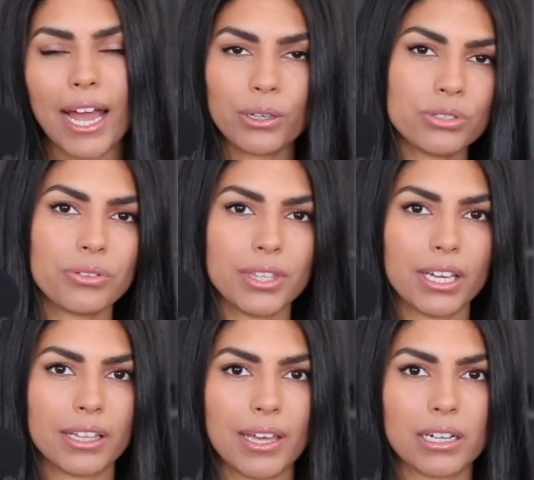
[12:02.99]
I also
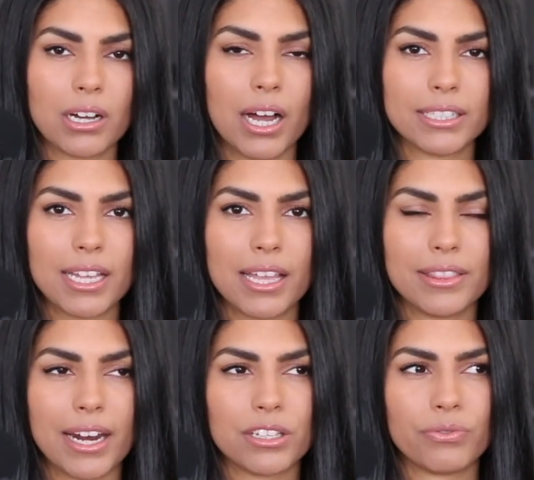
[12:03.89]
think that content
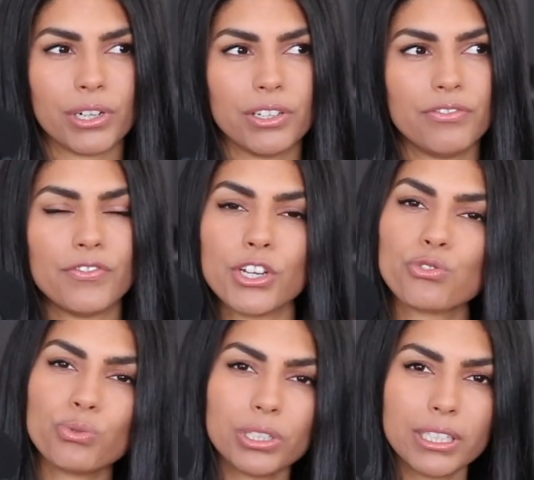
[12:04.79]
that is very
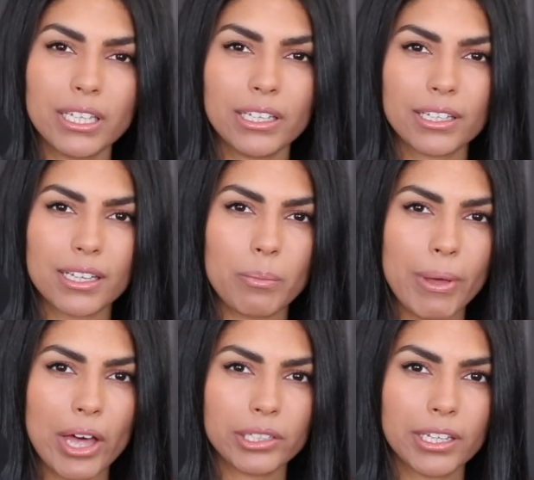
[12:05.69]
visually
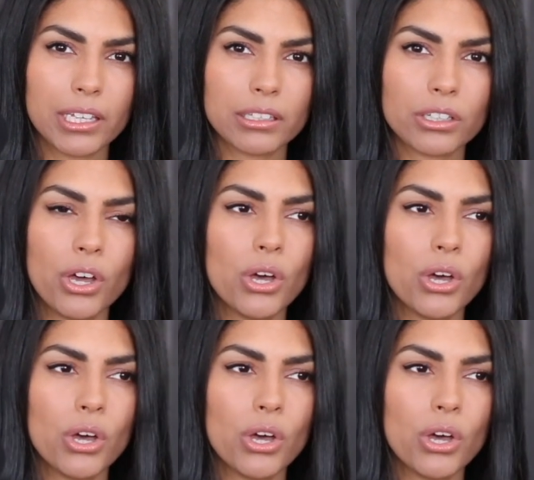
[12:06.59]
compelling